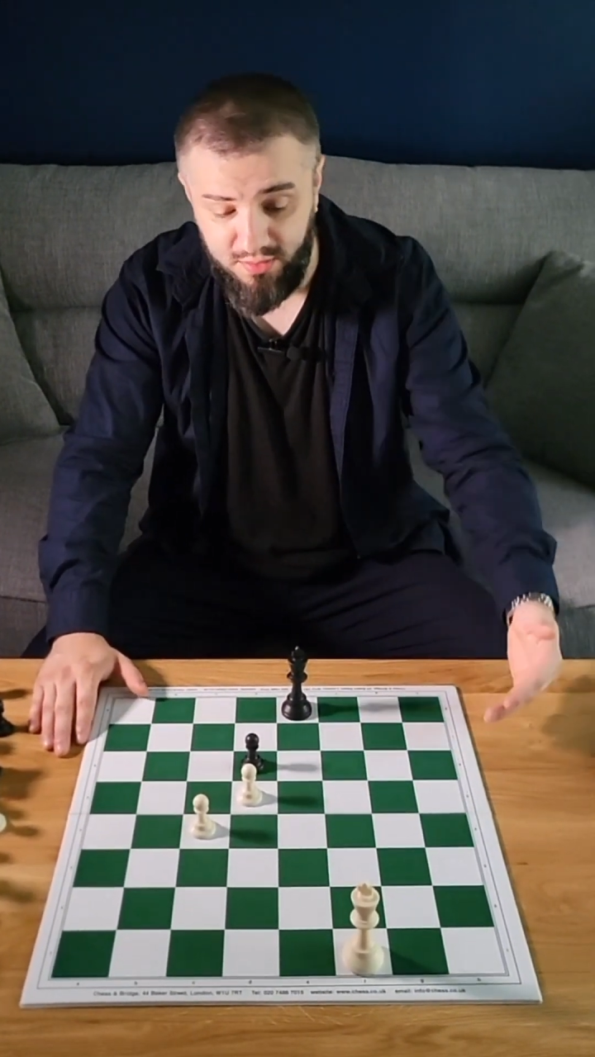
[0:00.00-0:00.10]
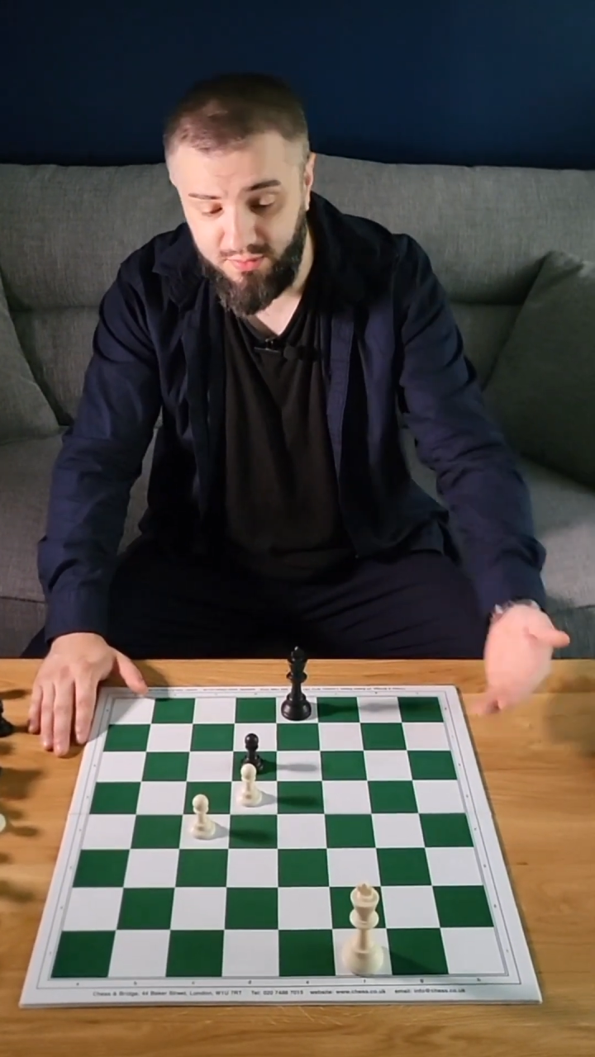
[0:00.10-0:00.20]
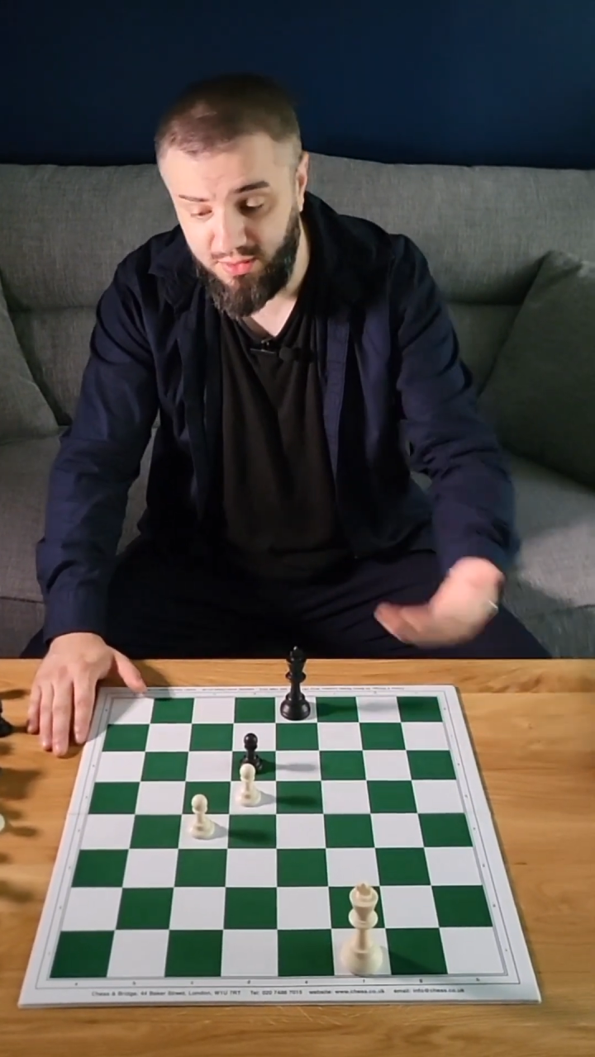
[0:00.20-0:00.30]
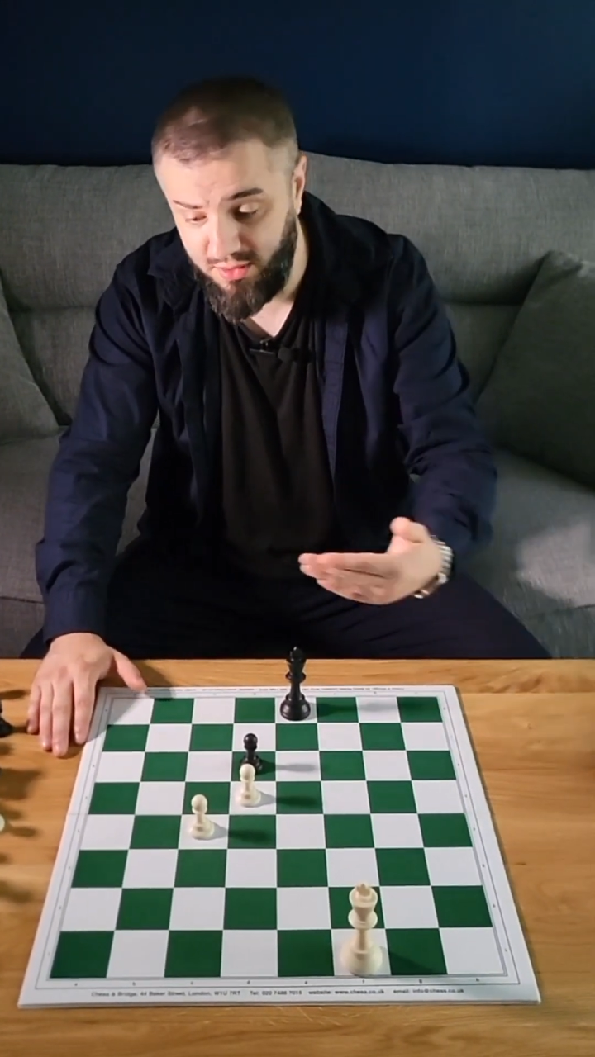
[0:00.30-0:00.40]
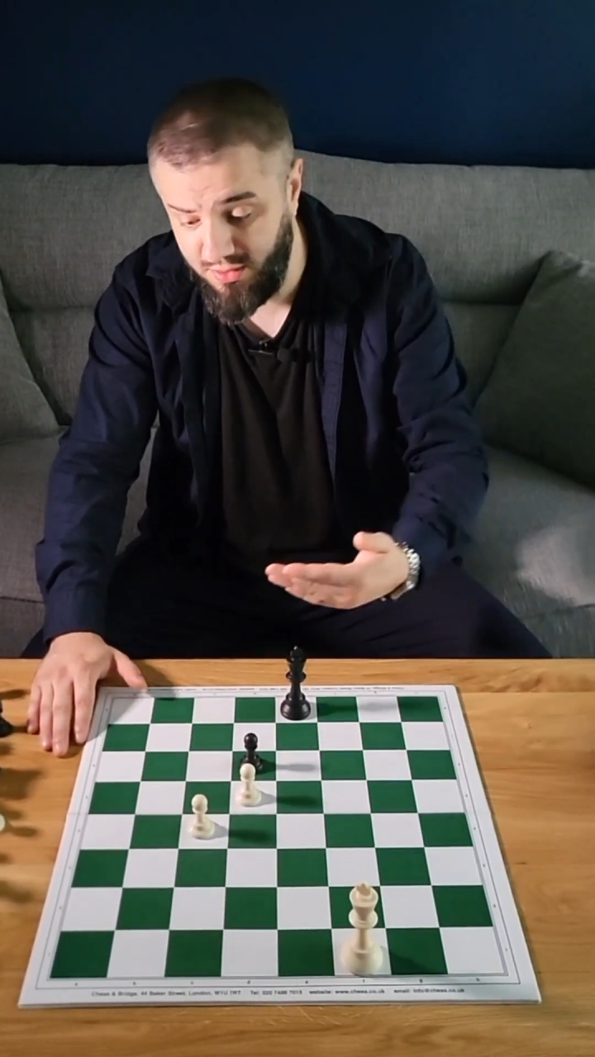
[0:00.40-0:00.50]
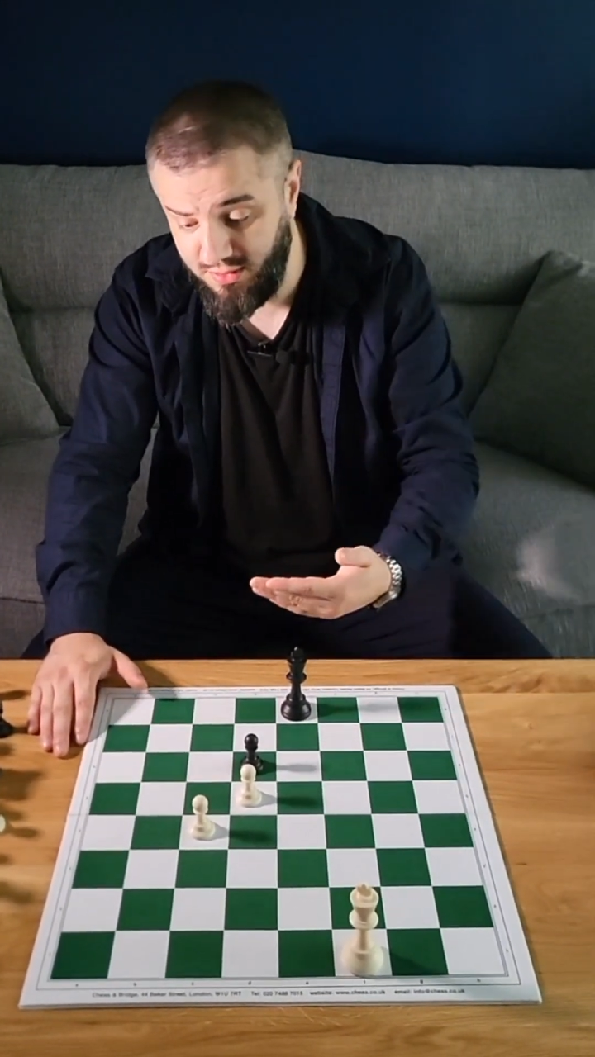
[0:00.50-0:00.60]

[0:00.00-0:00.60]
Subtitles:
3 key